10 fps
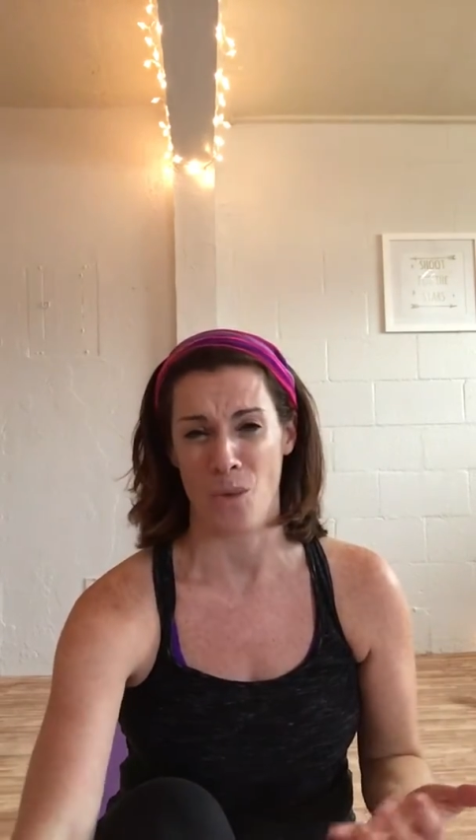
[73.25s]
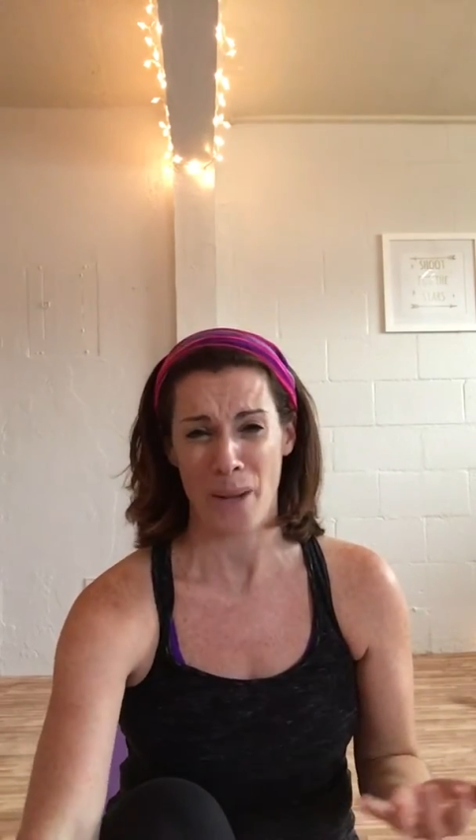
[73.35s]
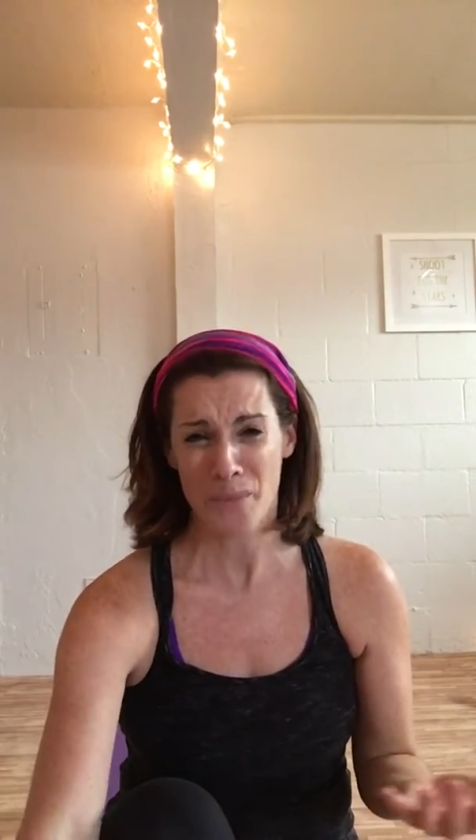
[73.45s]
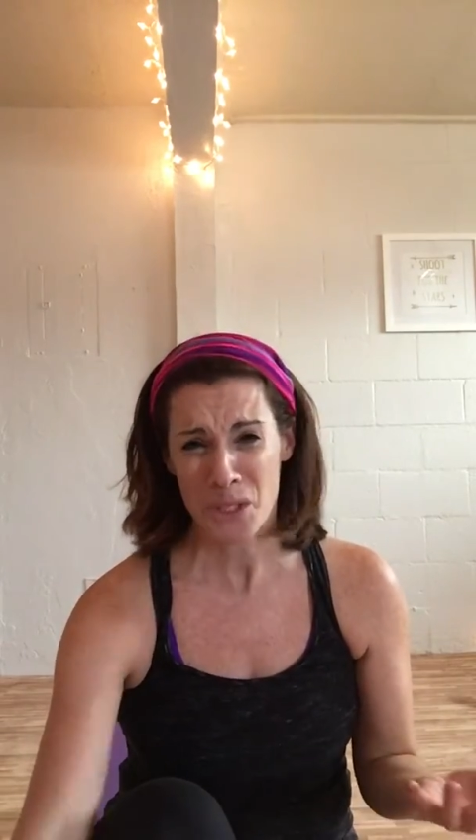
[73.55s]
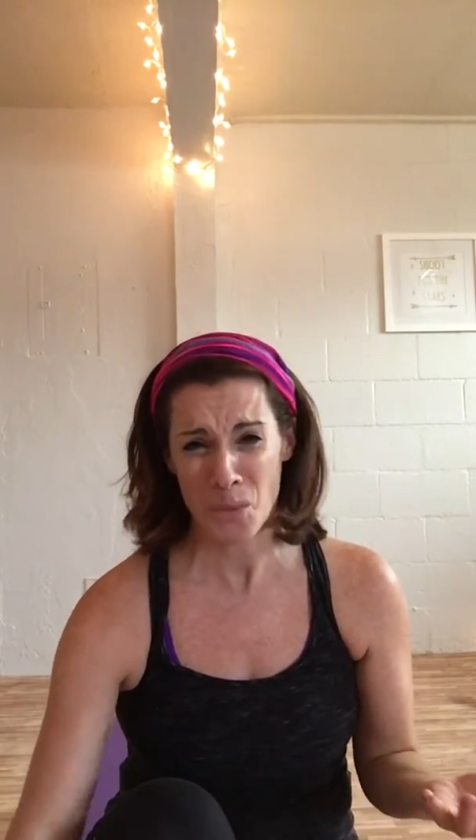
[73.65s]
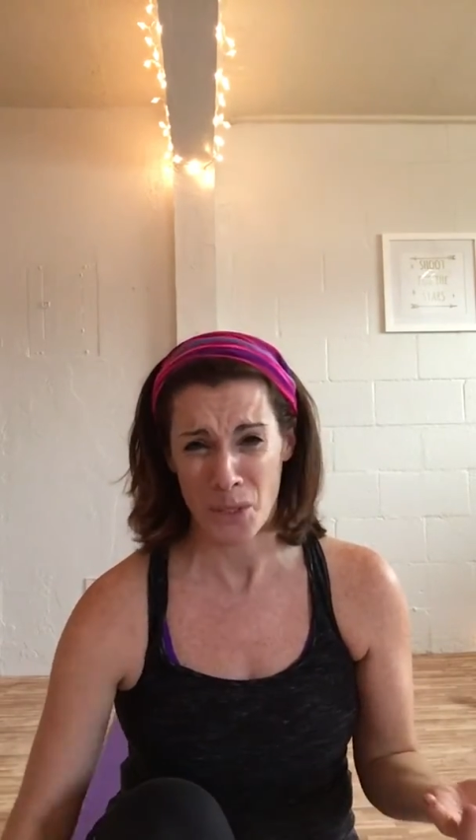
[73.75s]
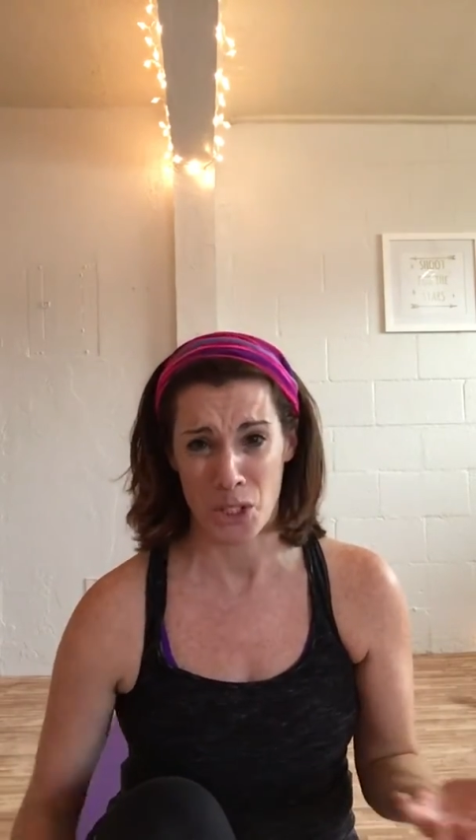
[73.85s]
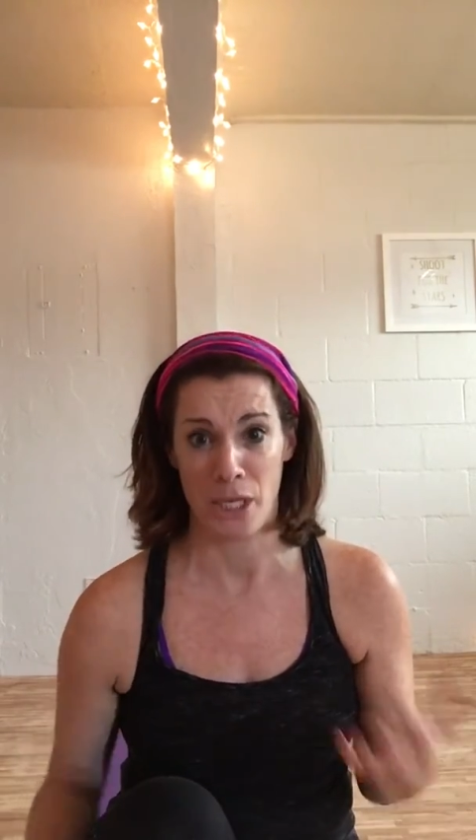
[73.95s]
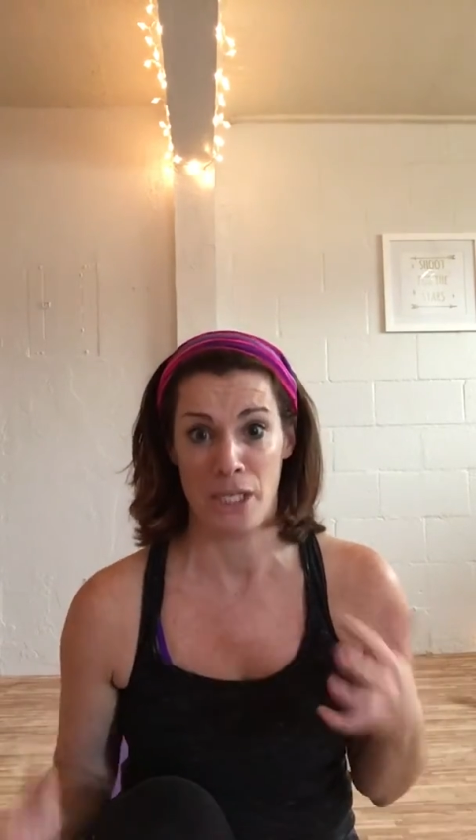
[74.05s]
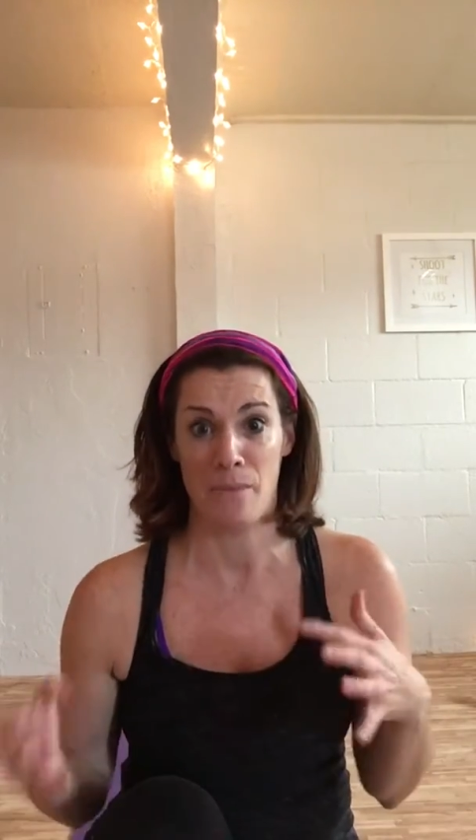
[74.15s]
Why would you want
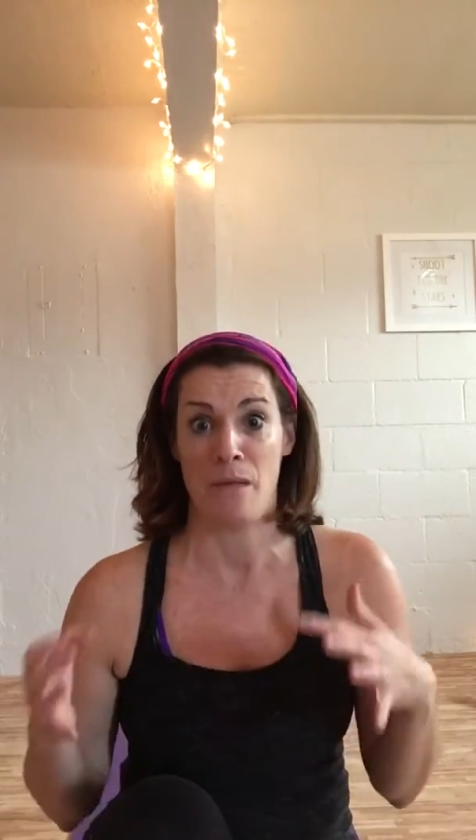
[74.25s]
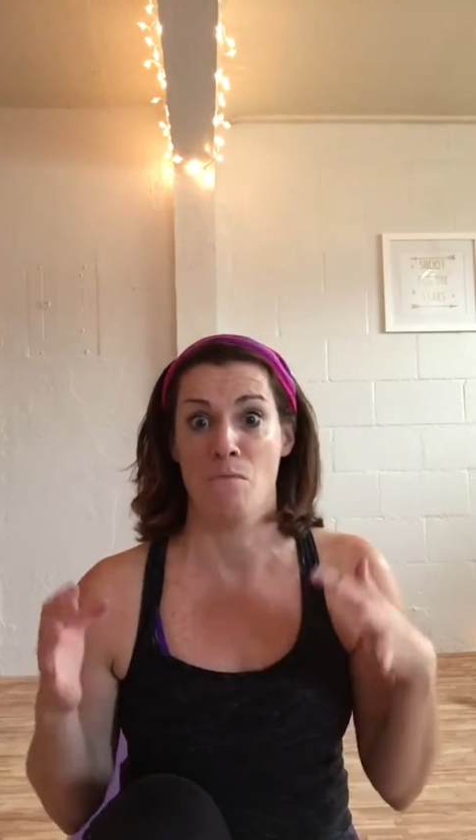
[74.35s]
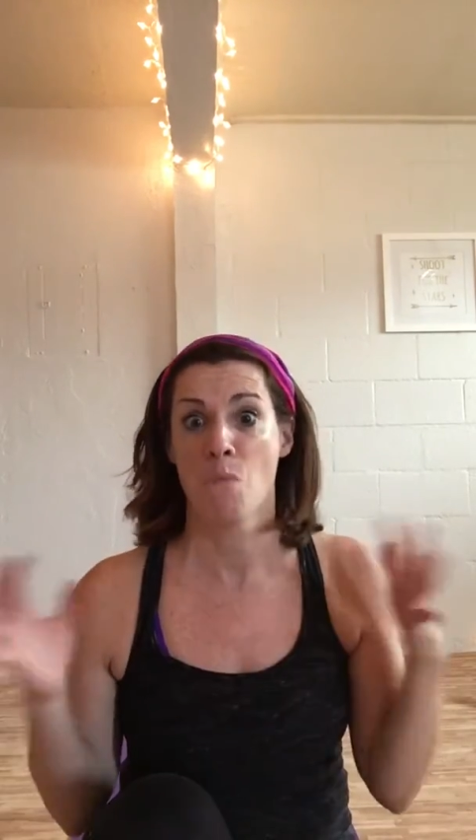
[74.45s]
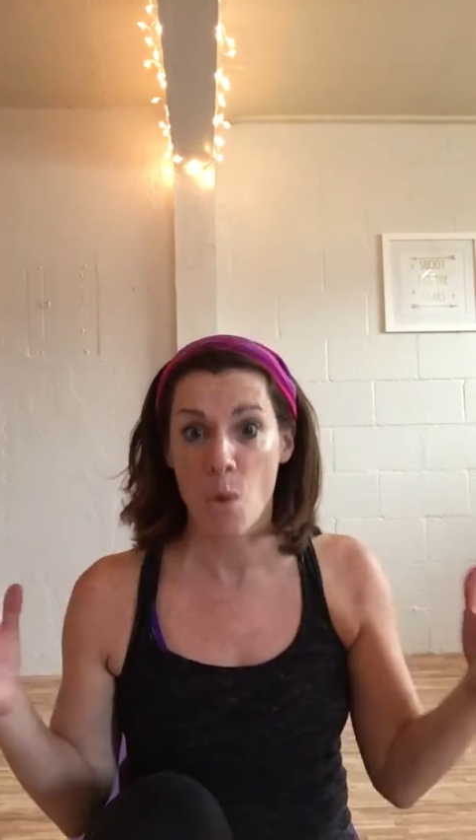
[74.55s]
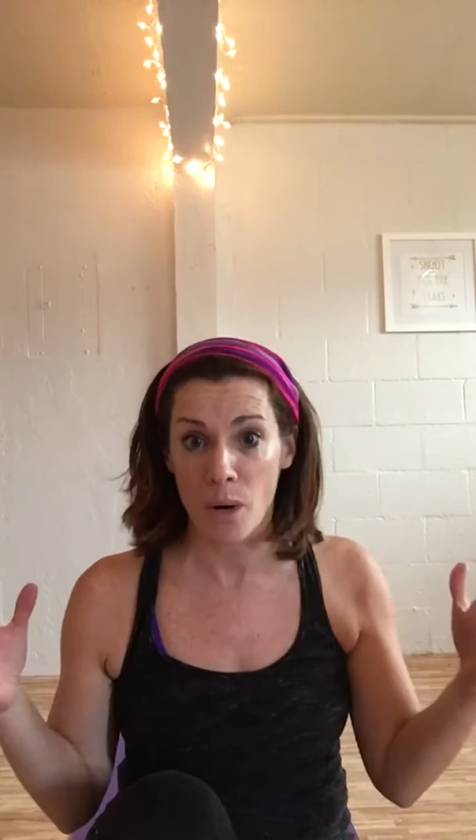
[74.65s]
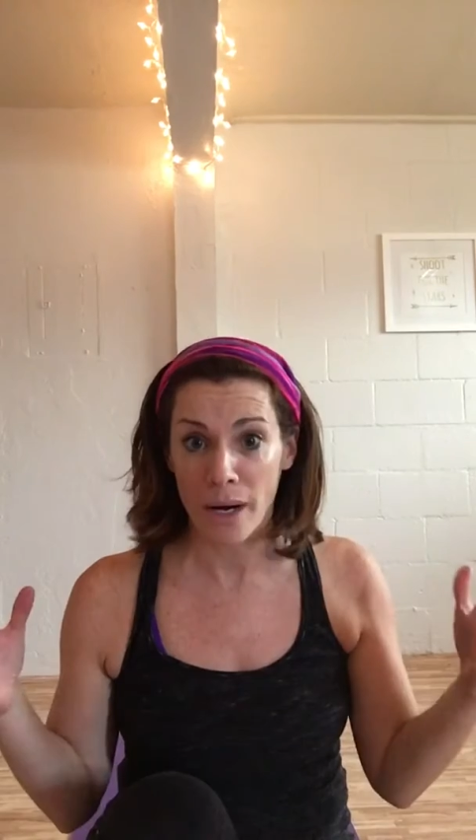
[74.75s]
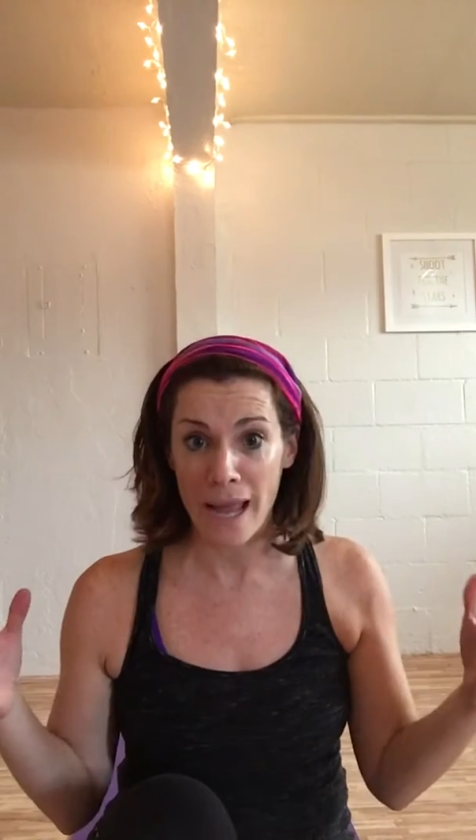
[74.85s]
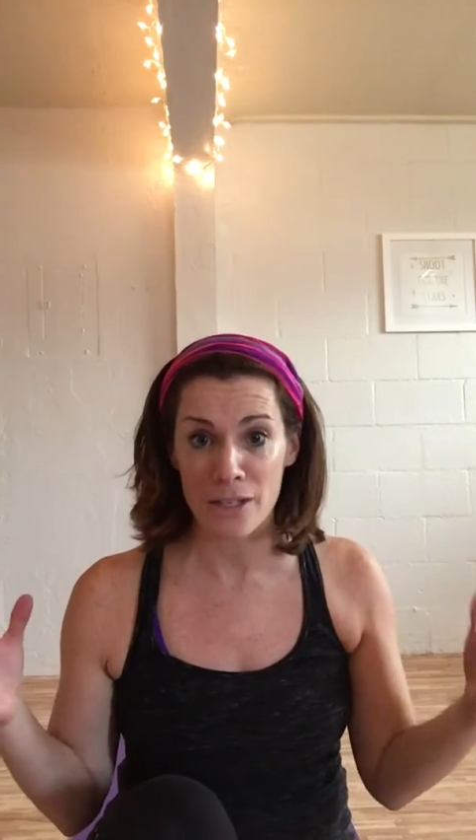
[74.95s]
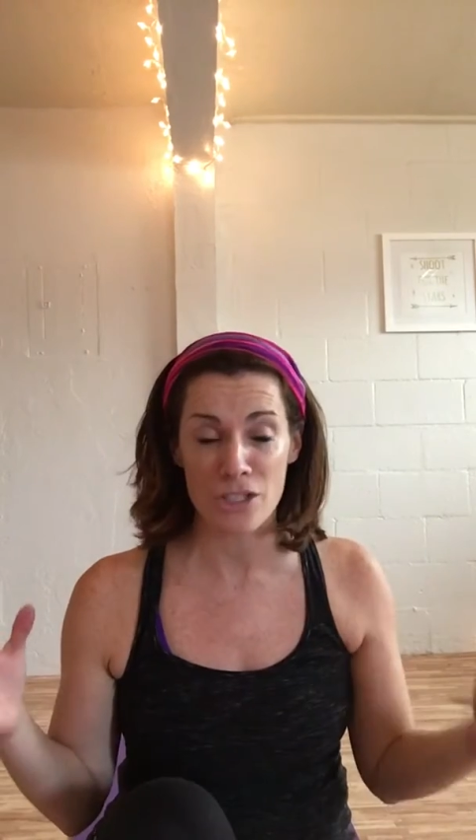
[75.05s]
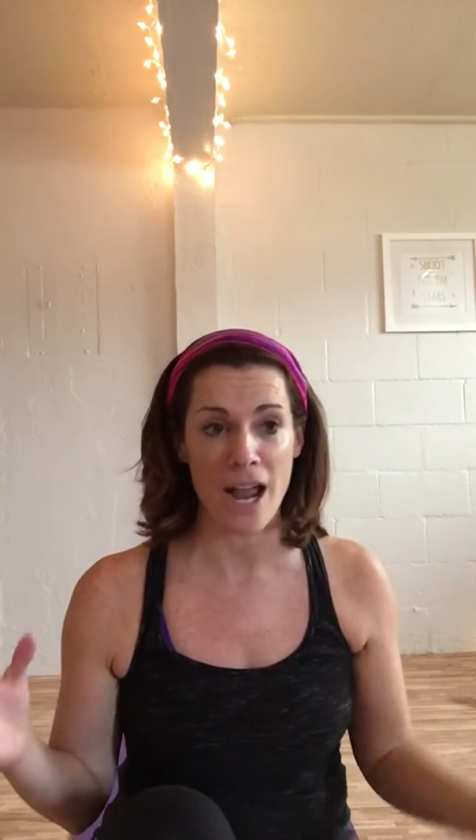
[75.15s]
your kid to be more
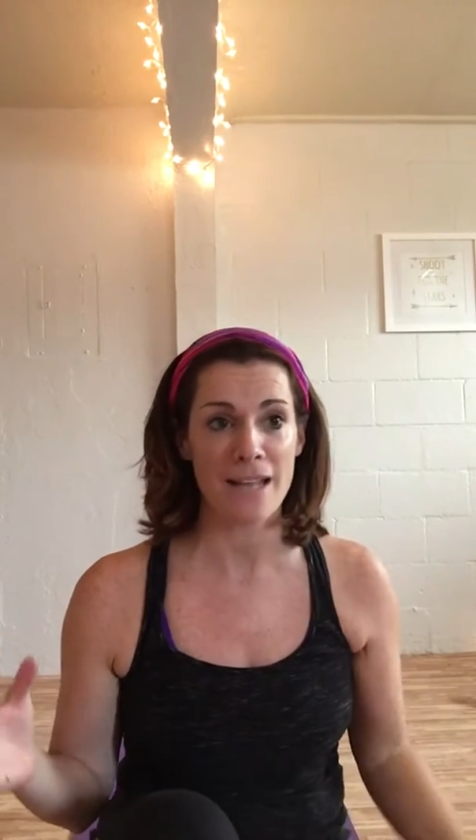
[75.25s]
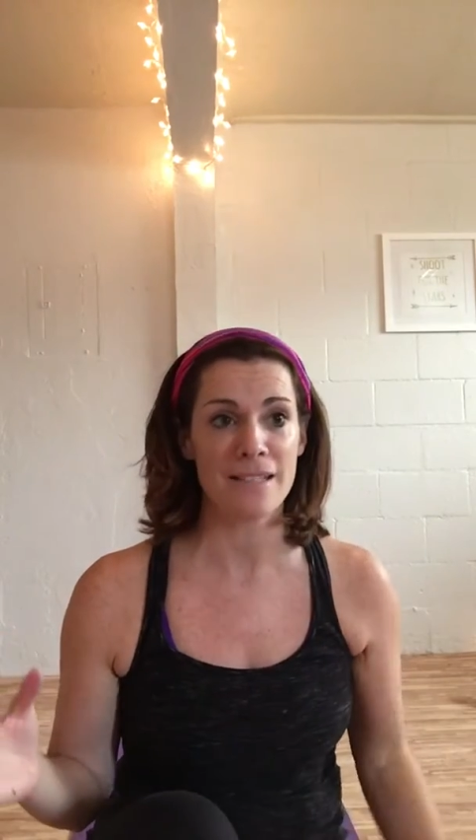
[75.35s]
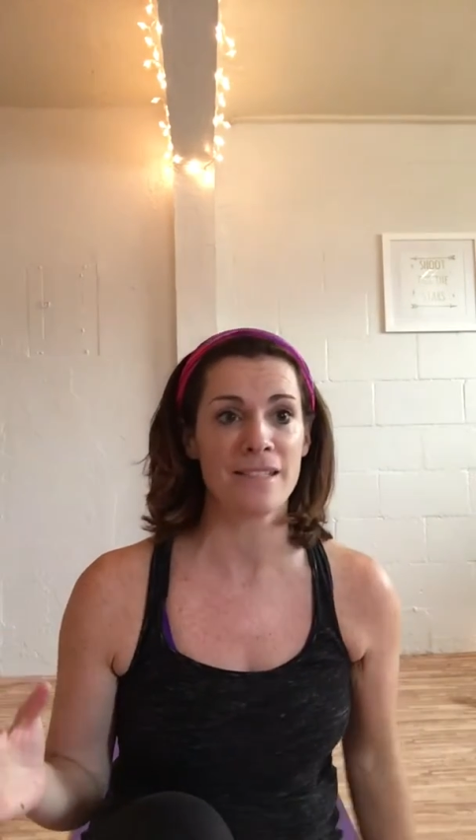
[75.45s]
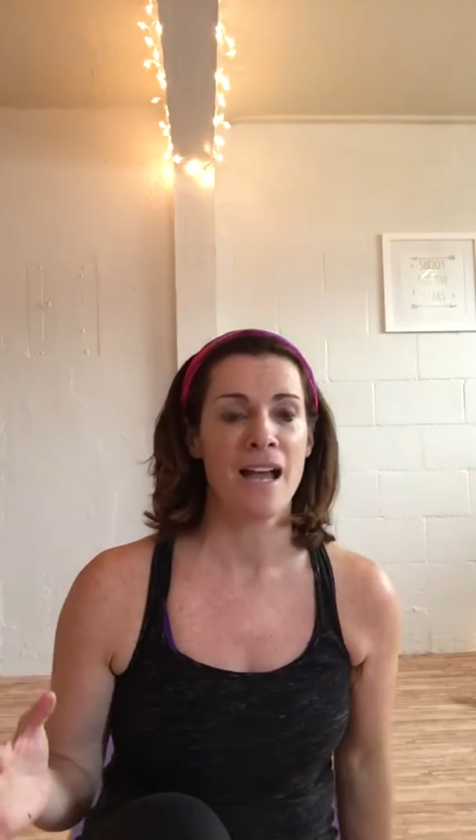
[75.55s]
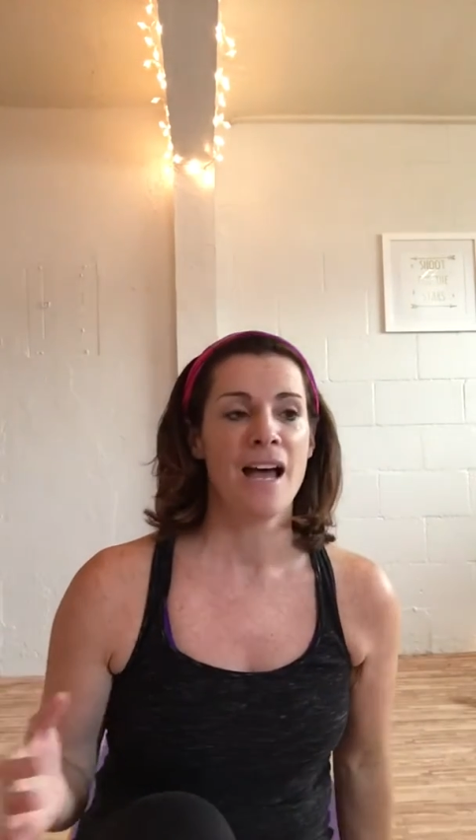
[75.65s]
energized?